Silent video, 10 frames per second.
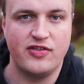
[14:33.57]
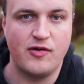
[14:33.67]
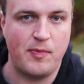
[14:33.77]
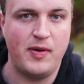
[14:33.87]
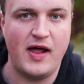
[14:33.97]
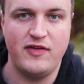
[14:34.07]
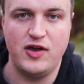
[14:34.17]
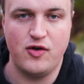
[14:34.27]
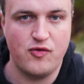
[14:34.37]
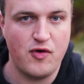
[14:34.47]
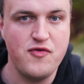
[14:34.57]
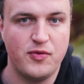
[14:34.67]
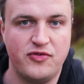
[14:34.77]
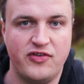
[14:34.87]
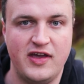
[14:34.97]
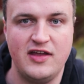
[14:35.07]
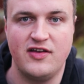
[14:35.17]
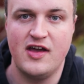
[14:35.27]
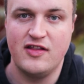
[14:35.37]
They're a plant that you can grow from seed,